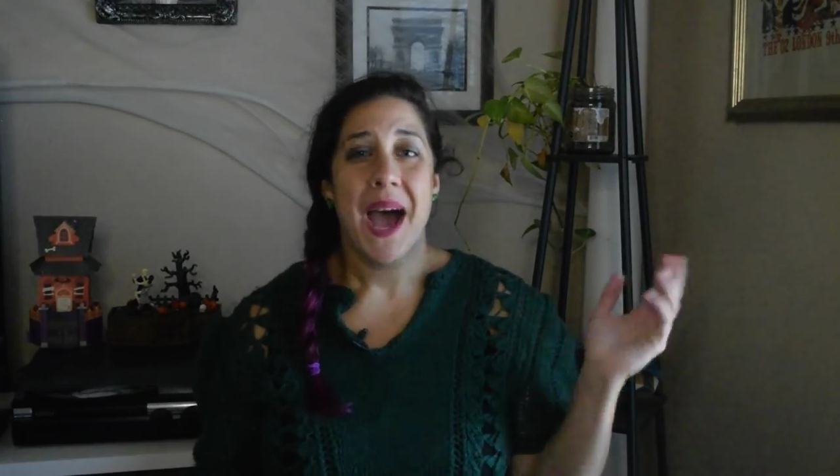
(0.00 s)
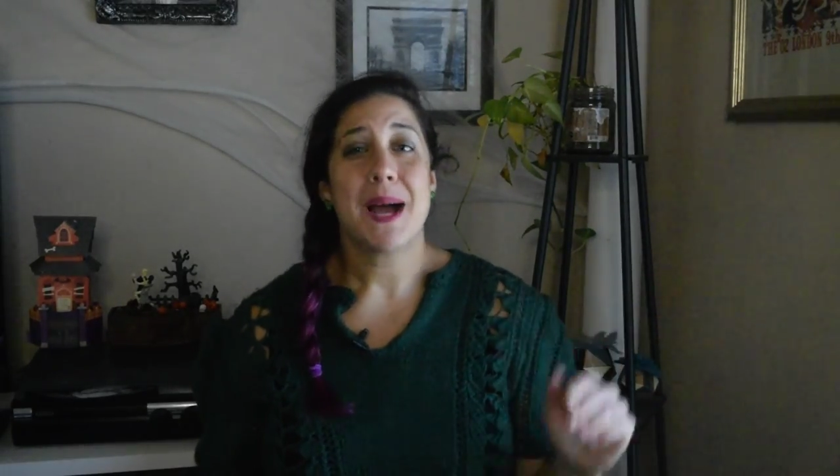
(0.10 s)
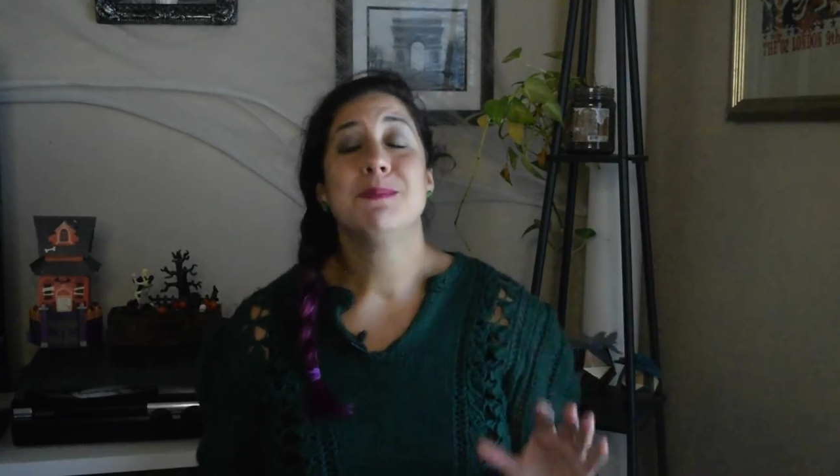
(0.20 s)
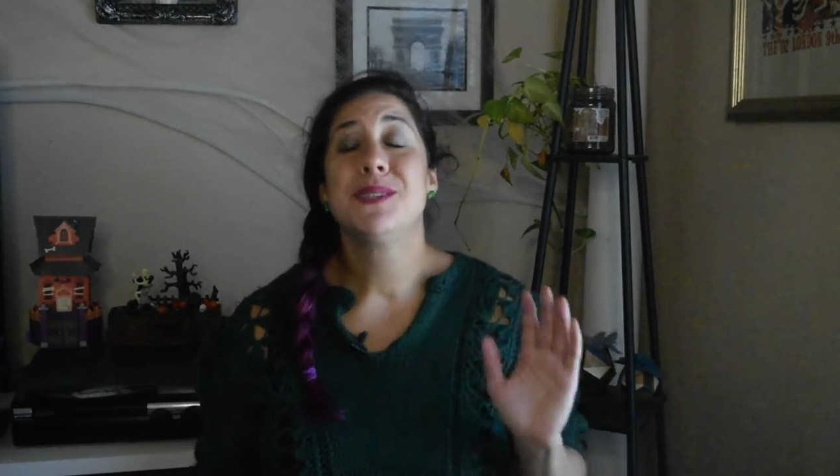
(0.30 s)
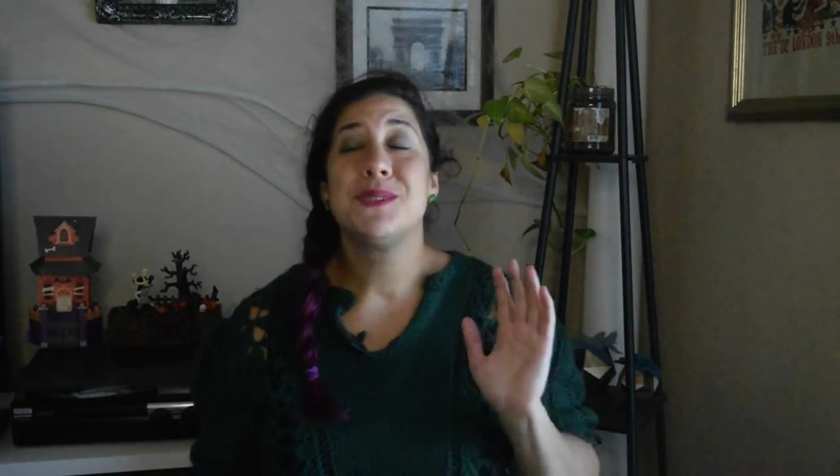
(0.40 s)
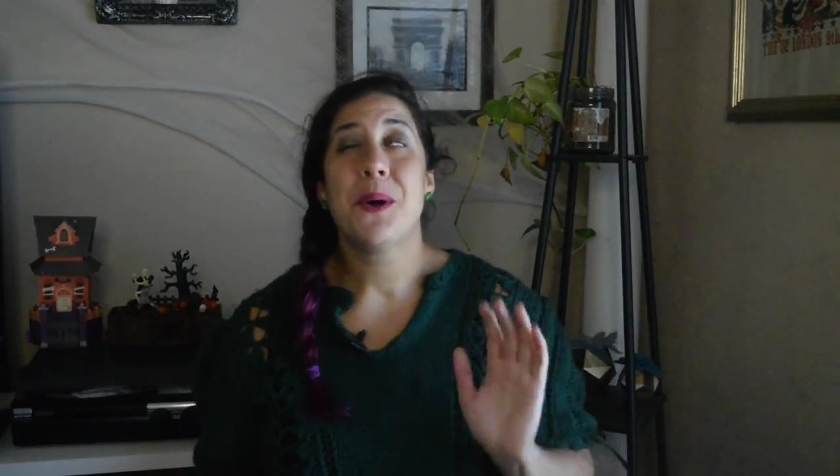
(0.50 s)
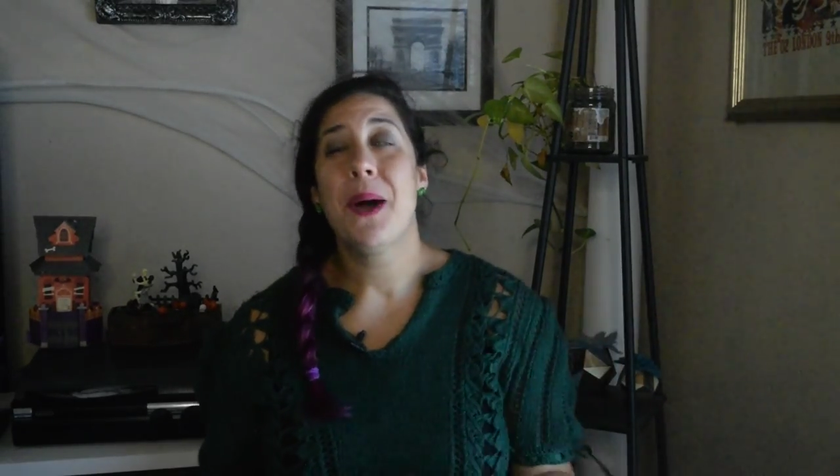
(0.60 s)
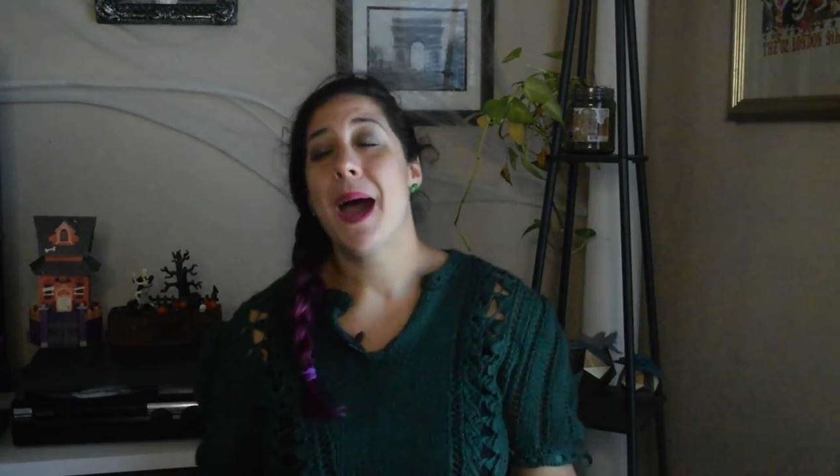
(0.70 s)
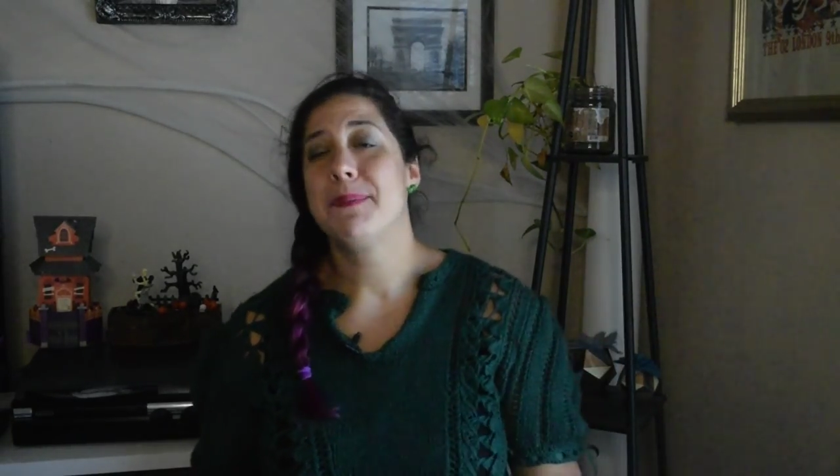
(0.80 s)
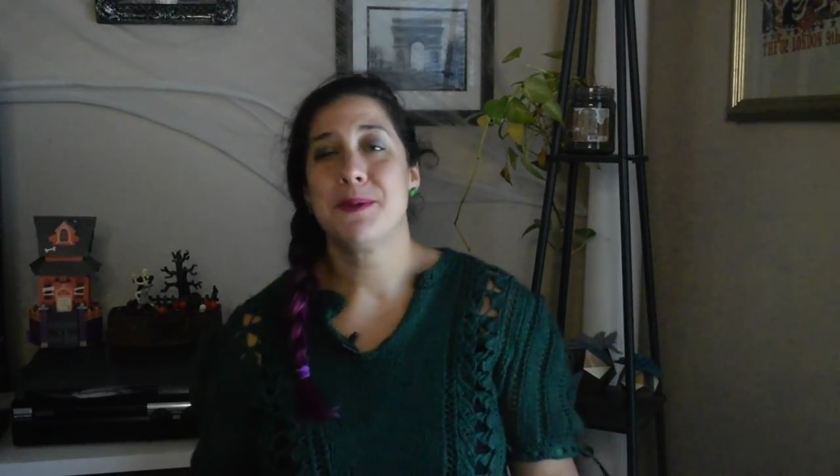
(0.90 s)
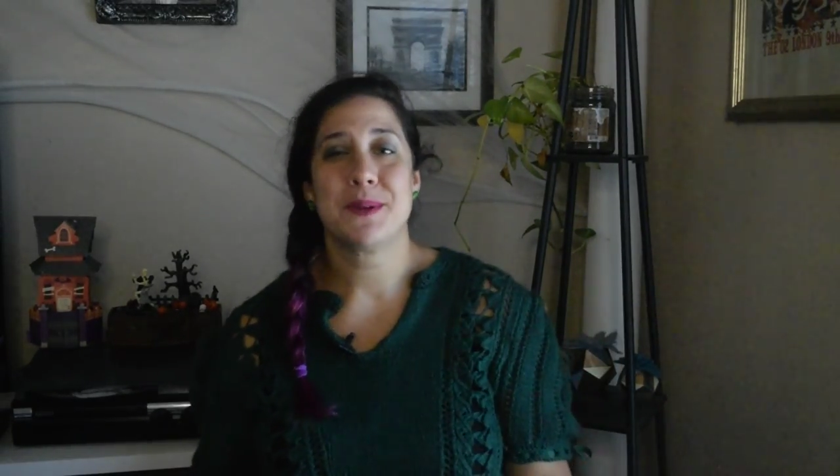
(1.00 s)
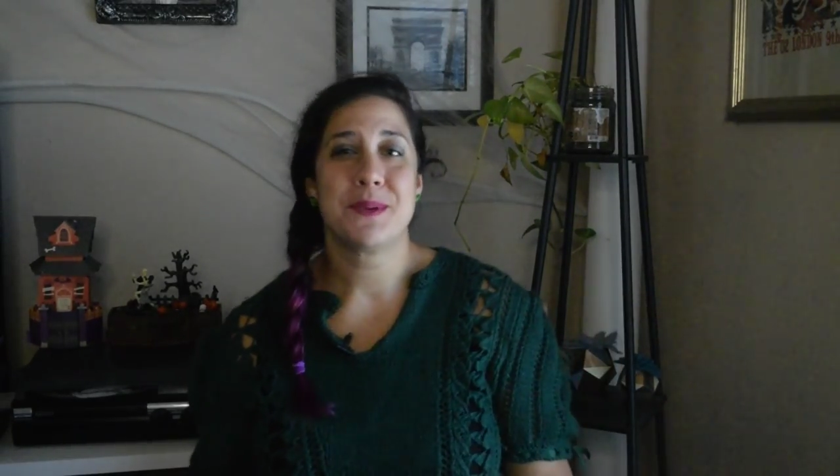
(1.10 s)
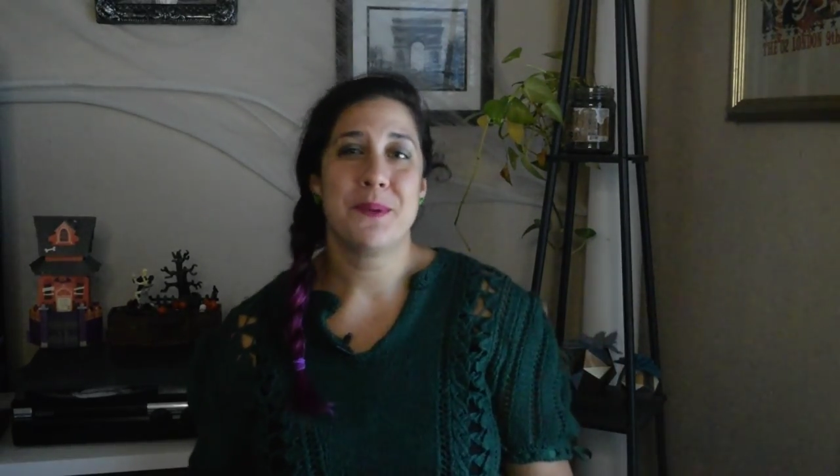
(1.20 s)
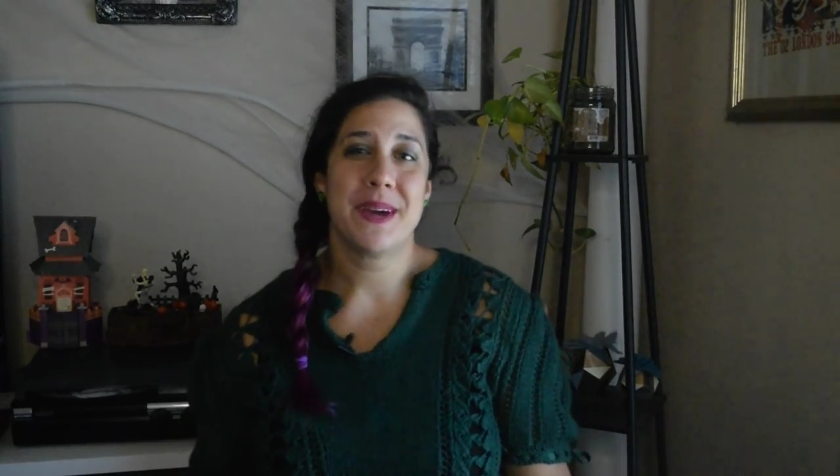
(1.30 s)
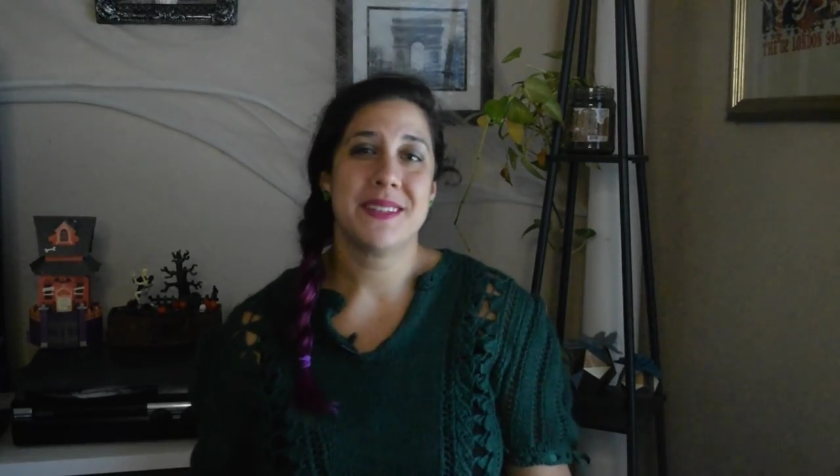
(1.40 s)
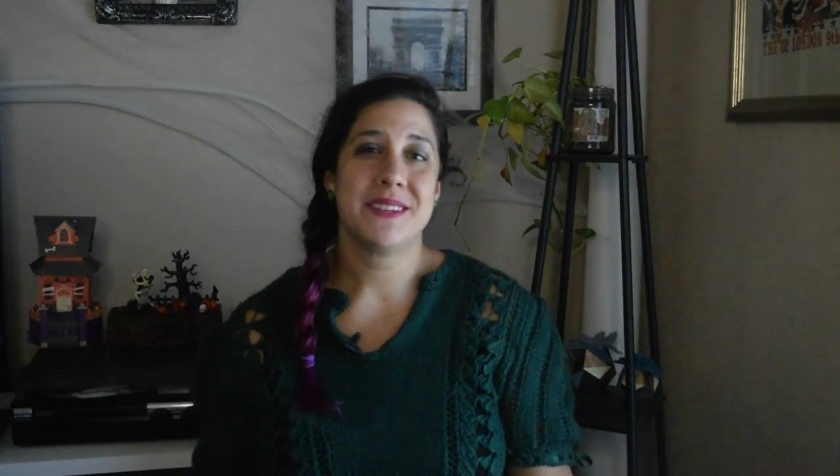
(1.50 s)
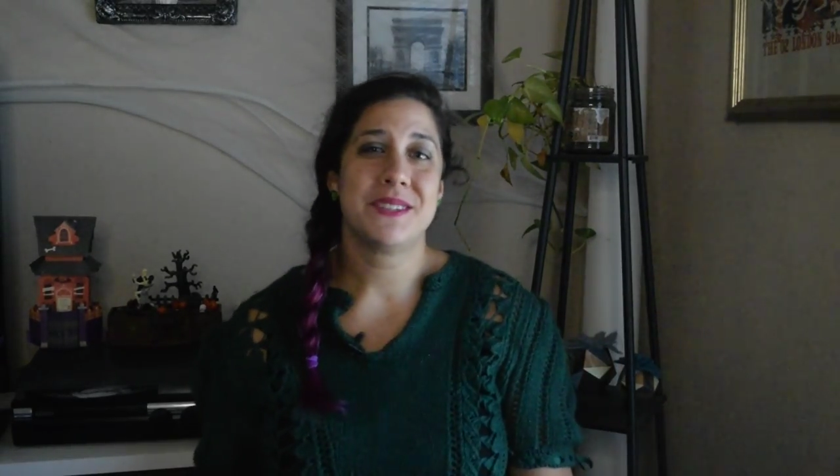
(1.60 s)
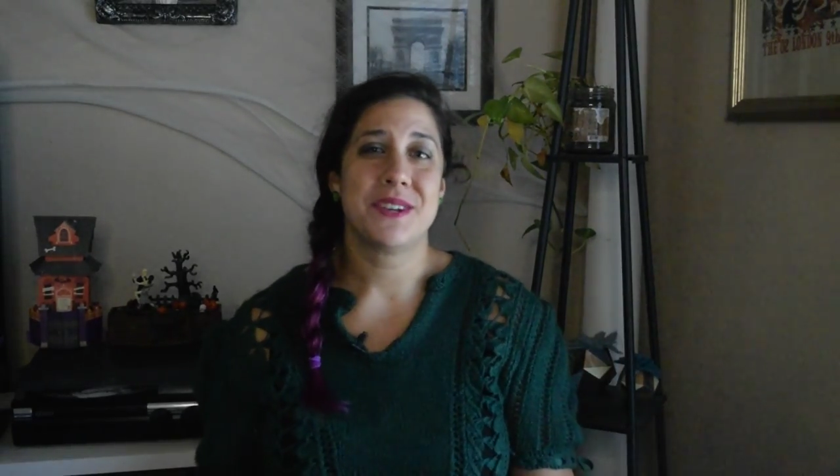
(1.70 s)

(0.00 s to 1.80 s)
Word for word: I'm so happy with the way this